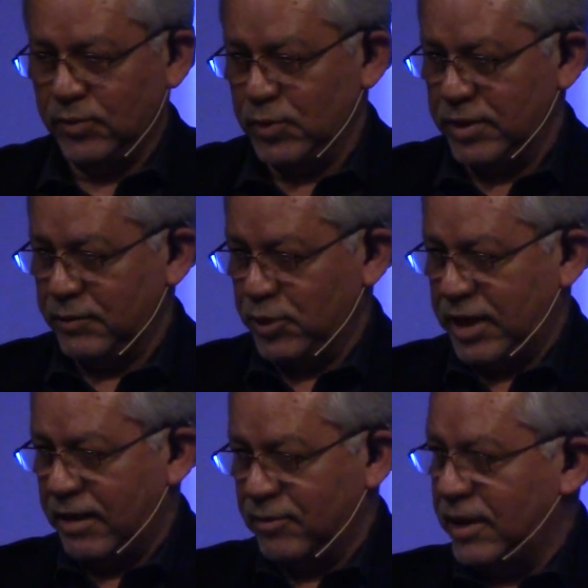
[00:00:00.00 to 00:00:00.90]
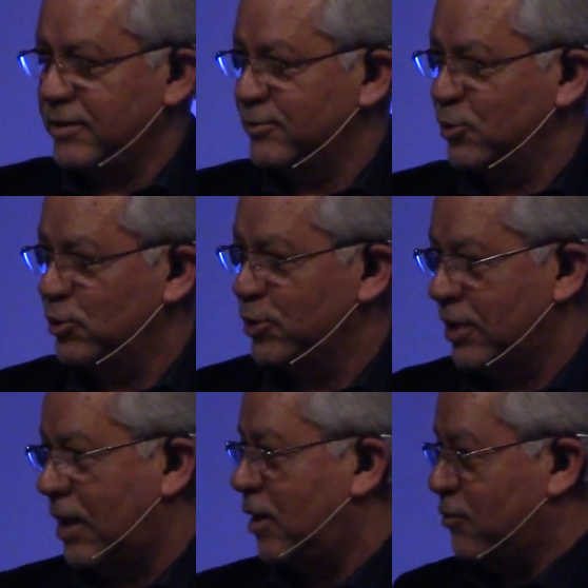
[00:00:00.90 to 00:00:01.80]
we, we have like, we,
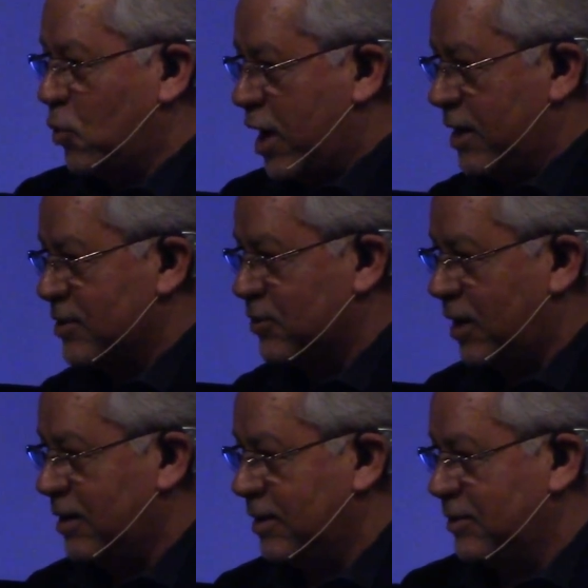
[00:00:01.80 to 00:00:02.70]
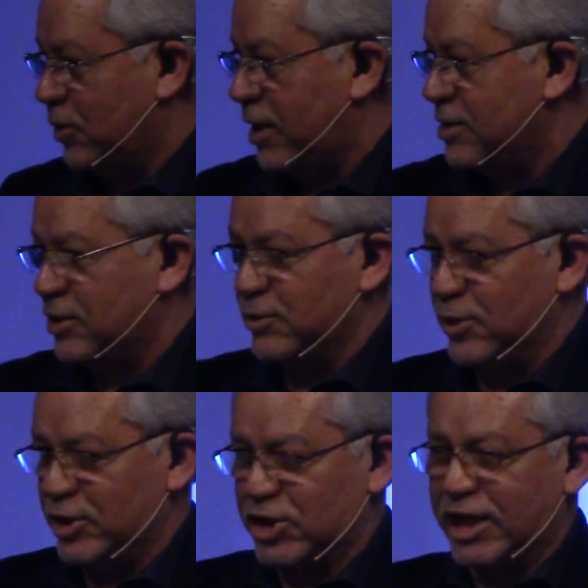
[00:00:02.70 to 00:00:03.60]
we, I love weddings, right? In weddings, you,
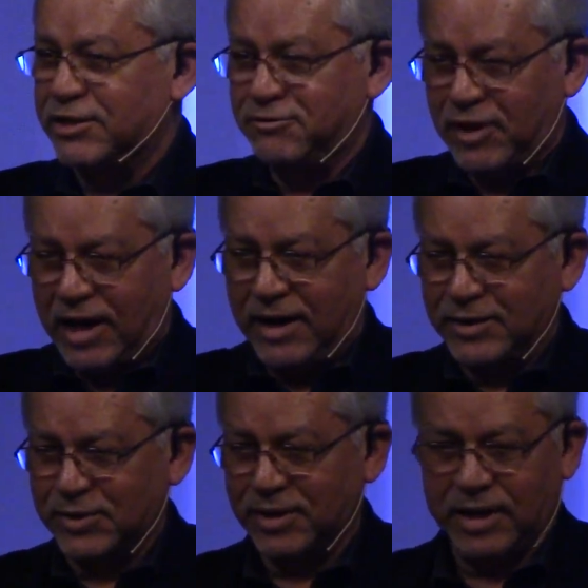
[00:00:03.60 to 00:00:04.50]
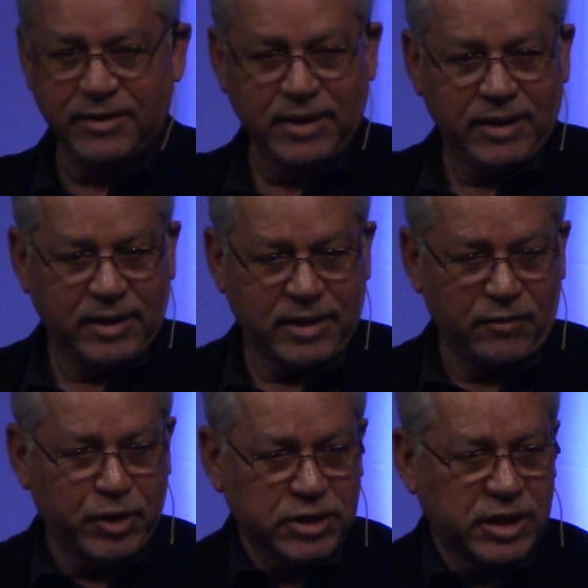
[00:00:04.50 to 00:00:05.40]
you exchange vows, right?
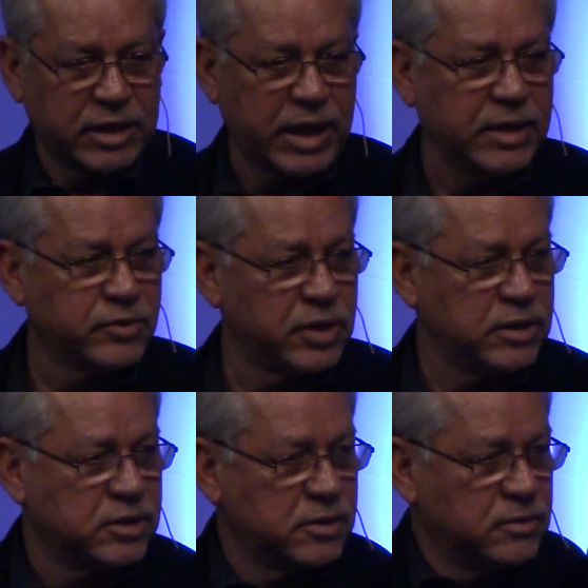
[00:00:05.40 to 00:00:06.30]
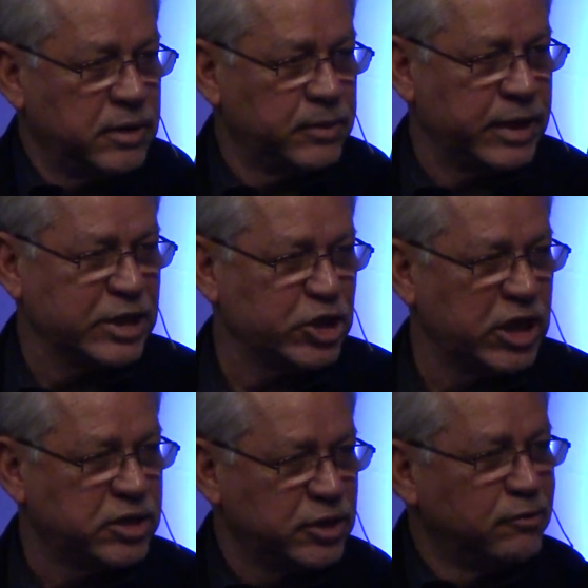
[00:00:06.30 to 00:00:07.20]
Covenants like entering into
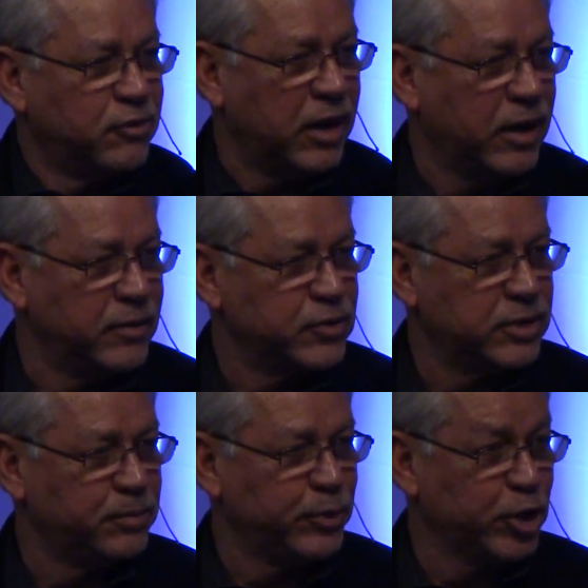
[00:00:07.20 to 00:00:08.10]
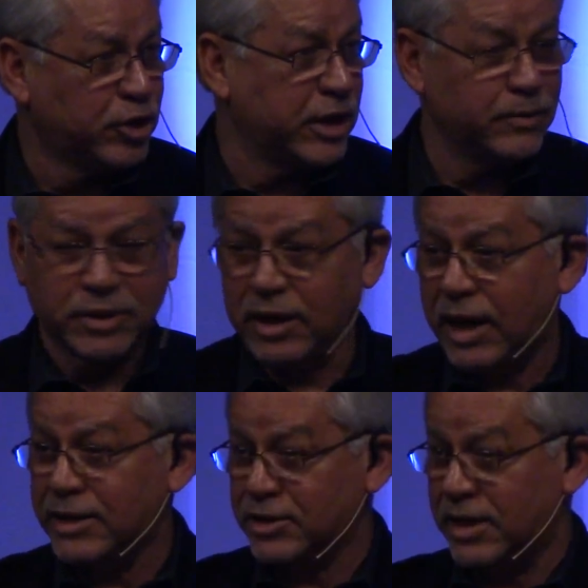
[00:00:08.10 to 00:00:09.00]
exchanging your vows. The good thing with
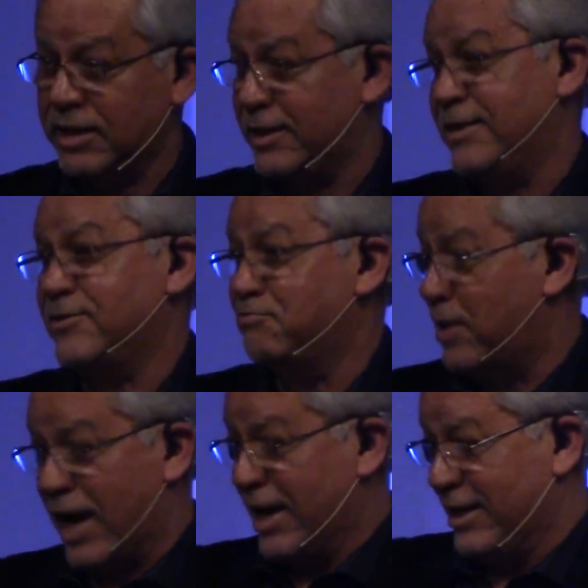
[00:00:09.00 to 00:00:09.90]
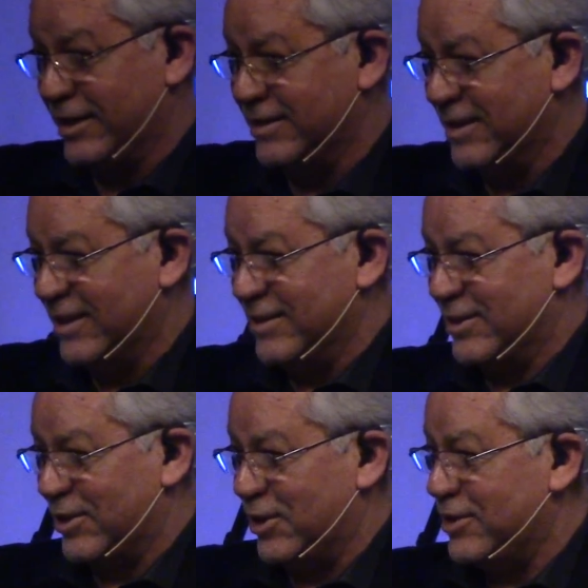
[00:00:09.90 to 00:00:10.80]
God is that He's mighty.
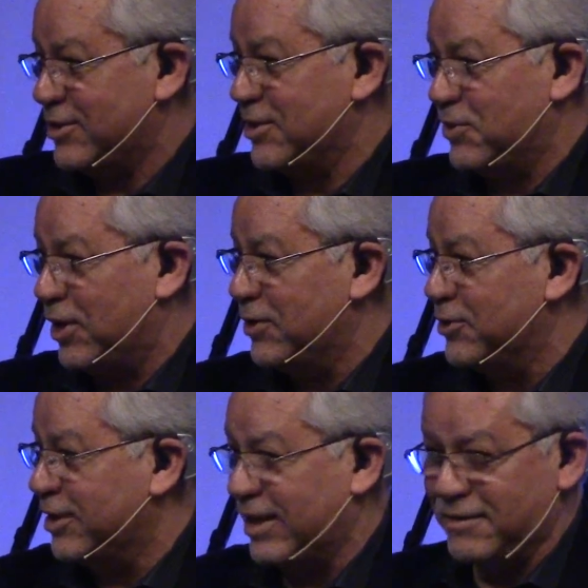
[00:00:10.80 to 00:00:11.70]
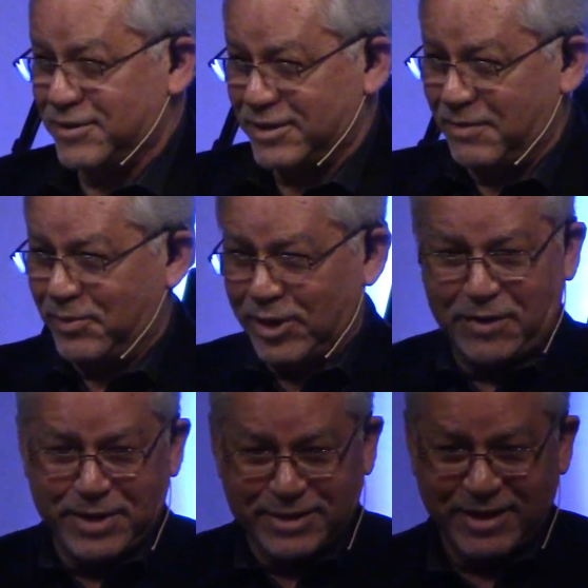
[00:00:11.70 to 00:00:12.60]
So He's the one who gives the
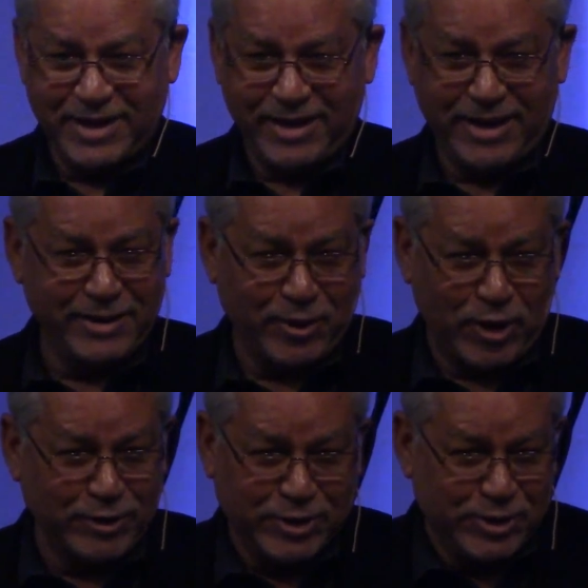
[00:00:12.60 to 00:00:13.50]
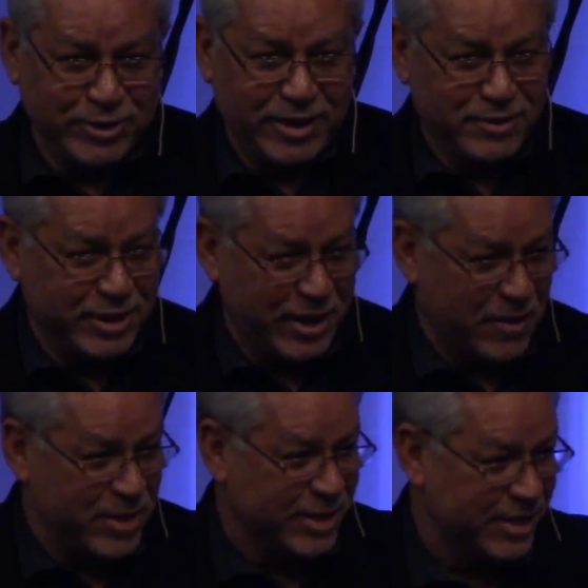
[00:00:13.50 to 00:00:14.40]
promise and also gives the
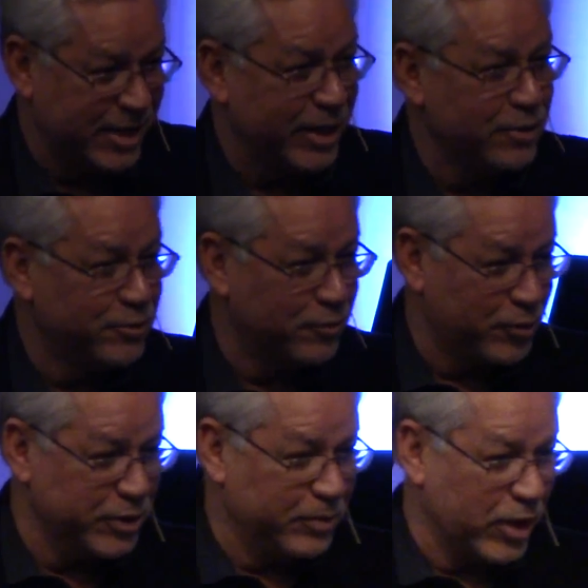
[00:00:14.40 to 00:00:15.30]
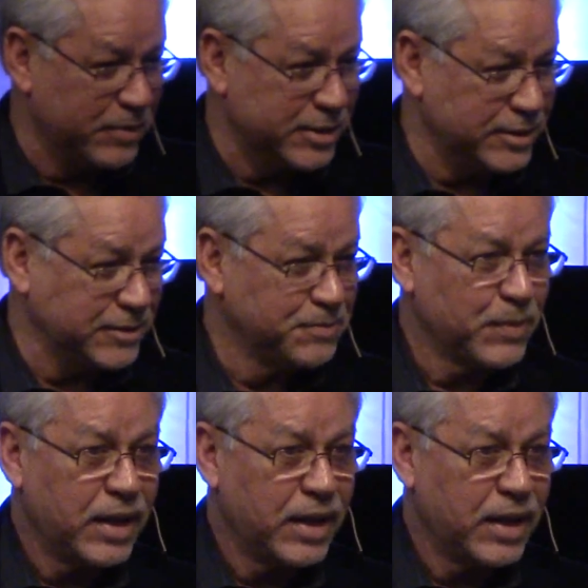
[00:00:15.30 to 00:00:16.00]
guarantee that He'll fulfill the promises.